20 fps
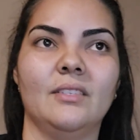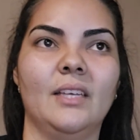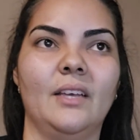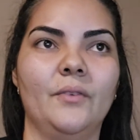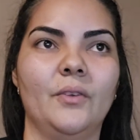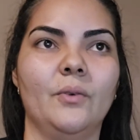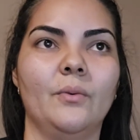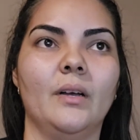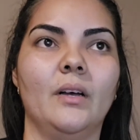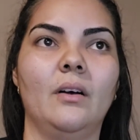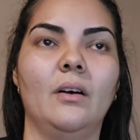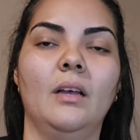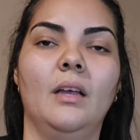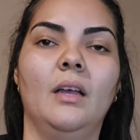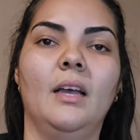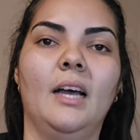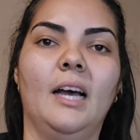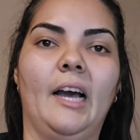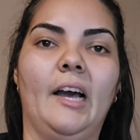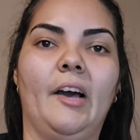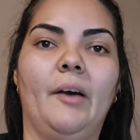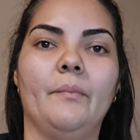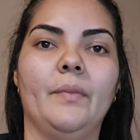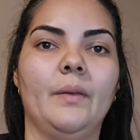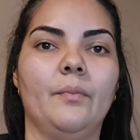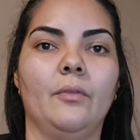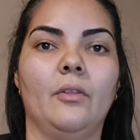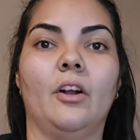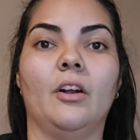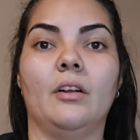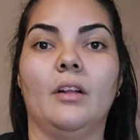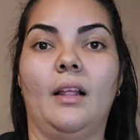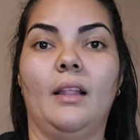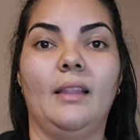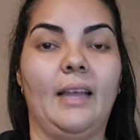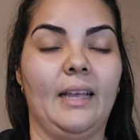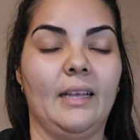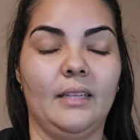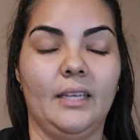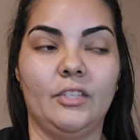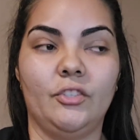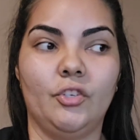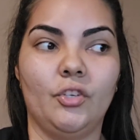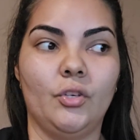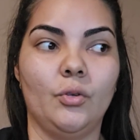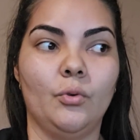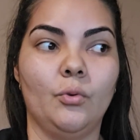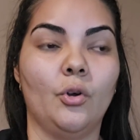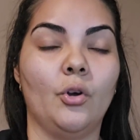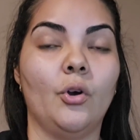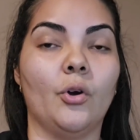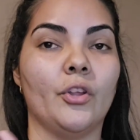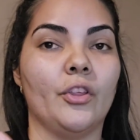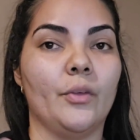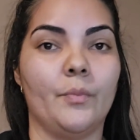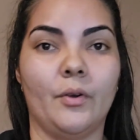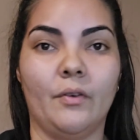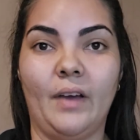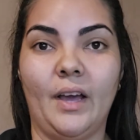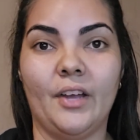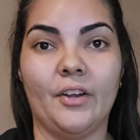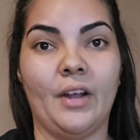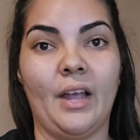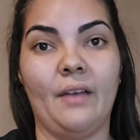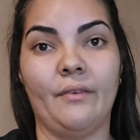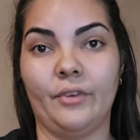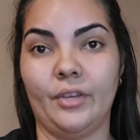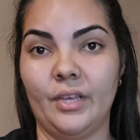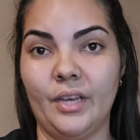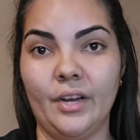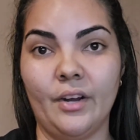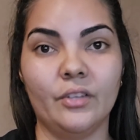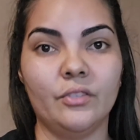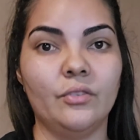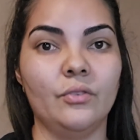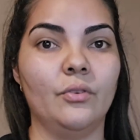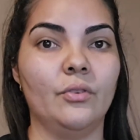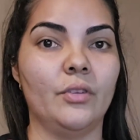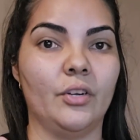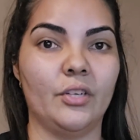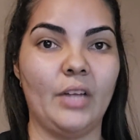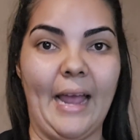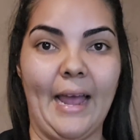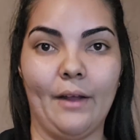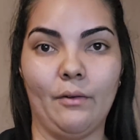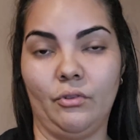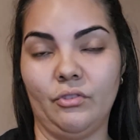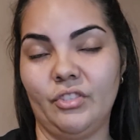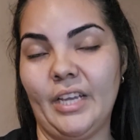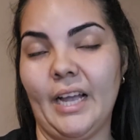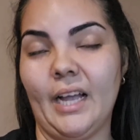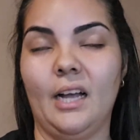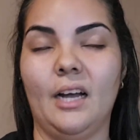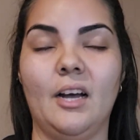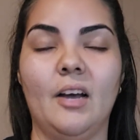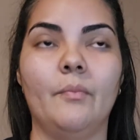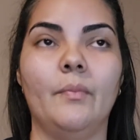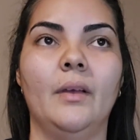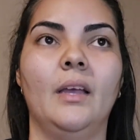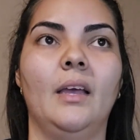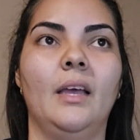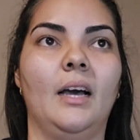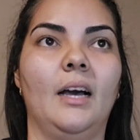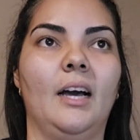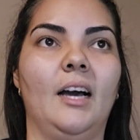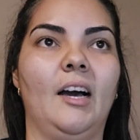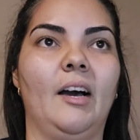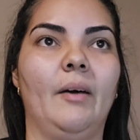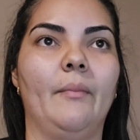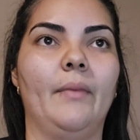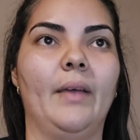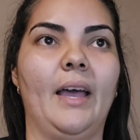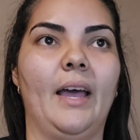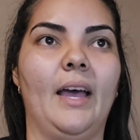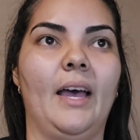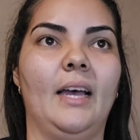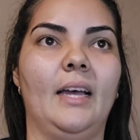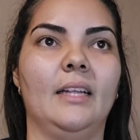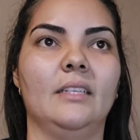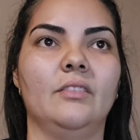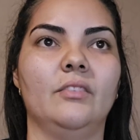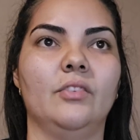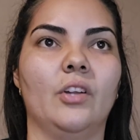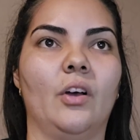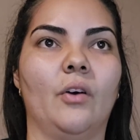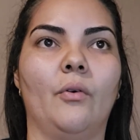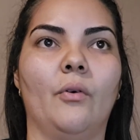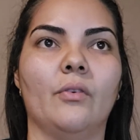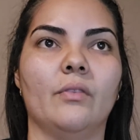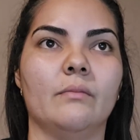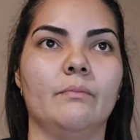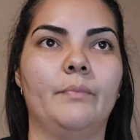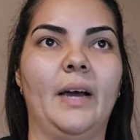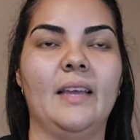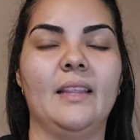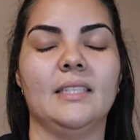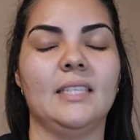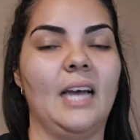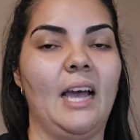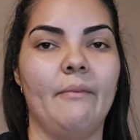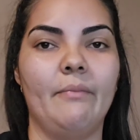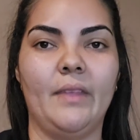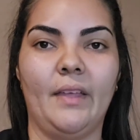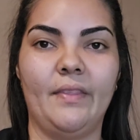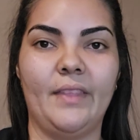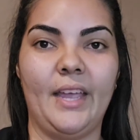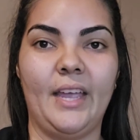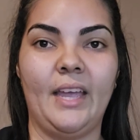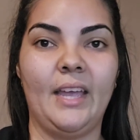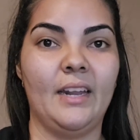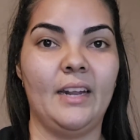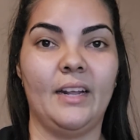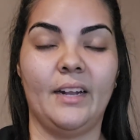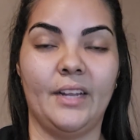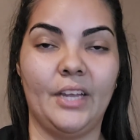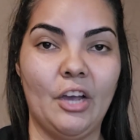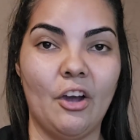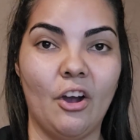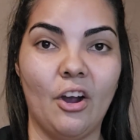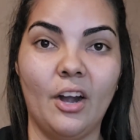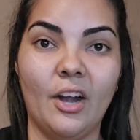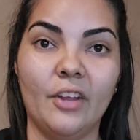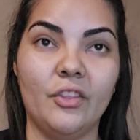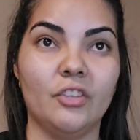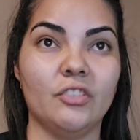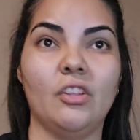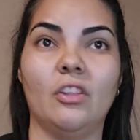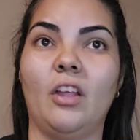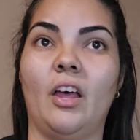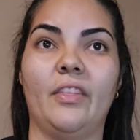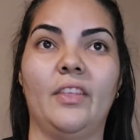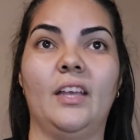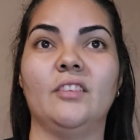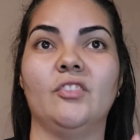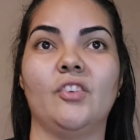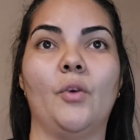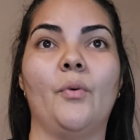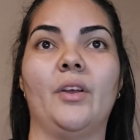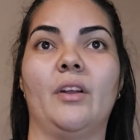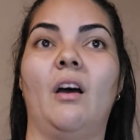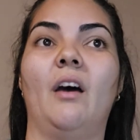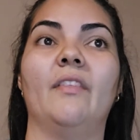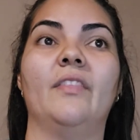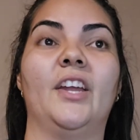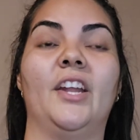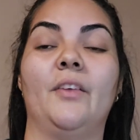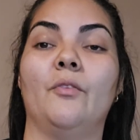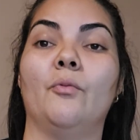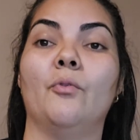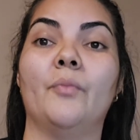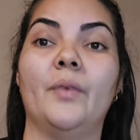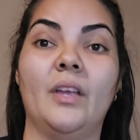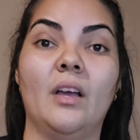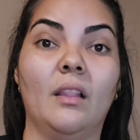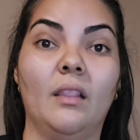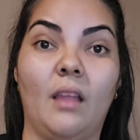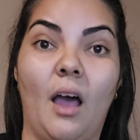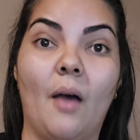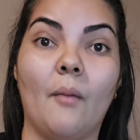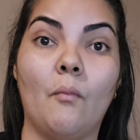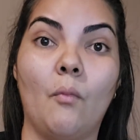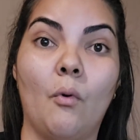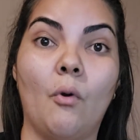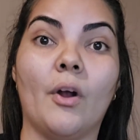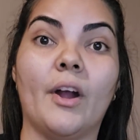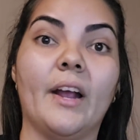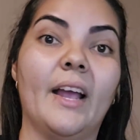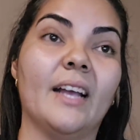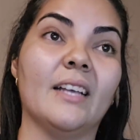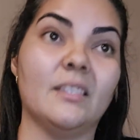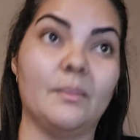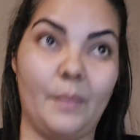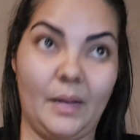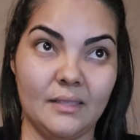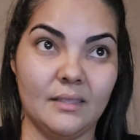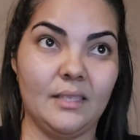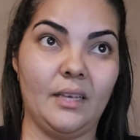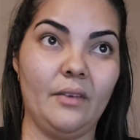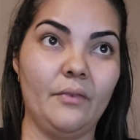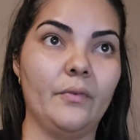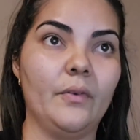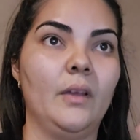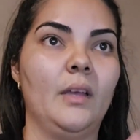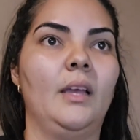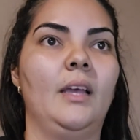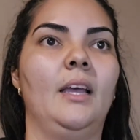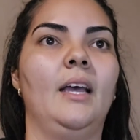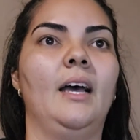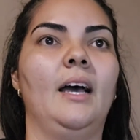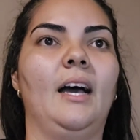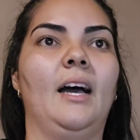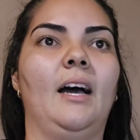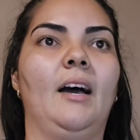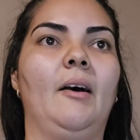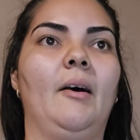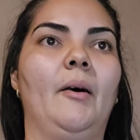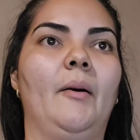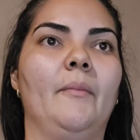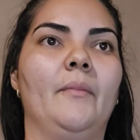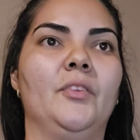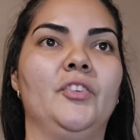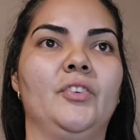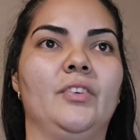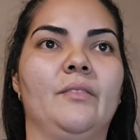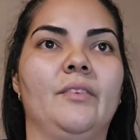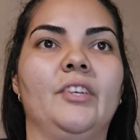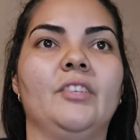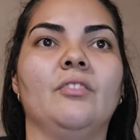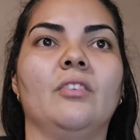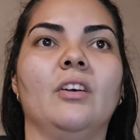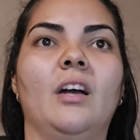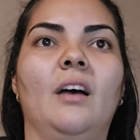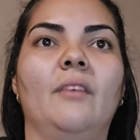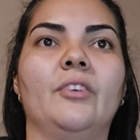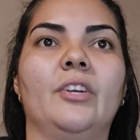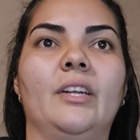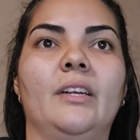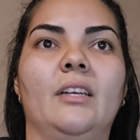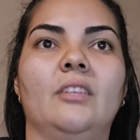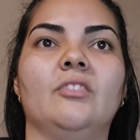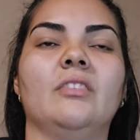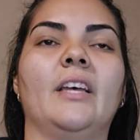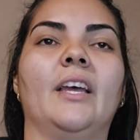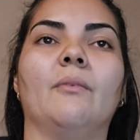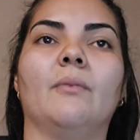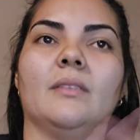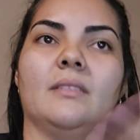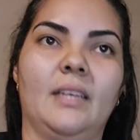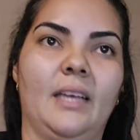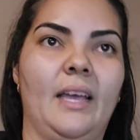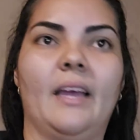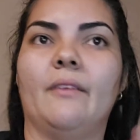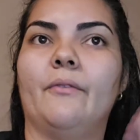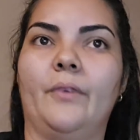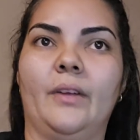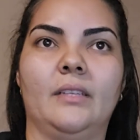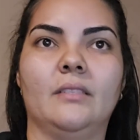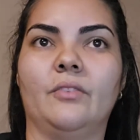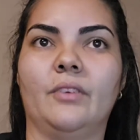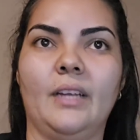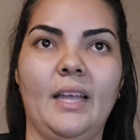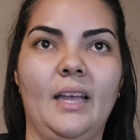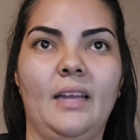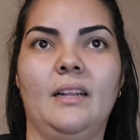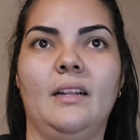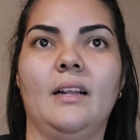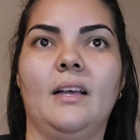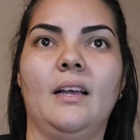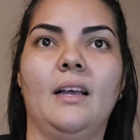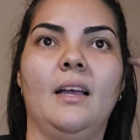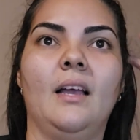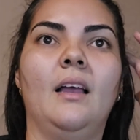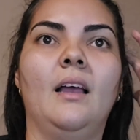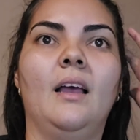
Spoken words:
if you will. People are not likely to go to the provider every year to do their annual checkup, and by the time that they hit an ER, there's a lot of things going on that it will be a lot more expensive. Universal coverage, like once again France or Canada,